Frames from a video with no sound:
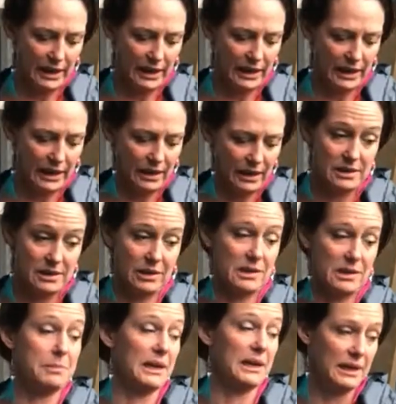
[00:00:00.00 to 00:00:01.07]
I started
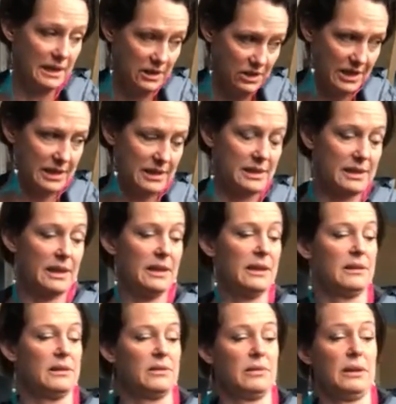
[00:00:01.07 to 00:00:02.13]
making a chess set,
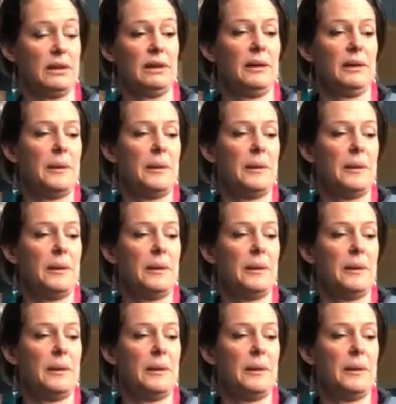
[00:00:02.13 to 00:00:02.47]
that's right.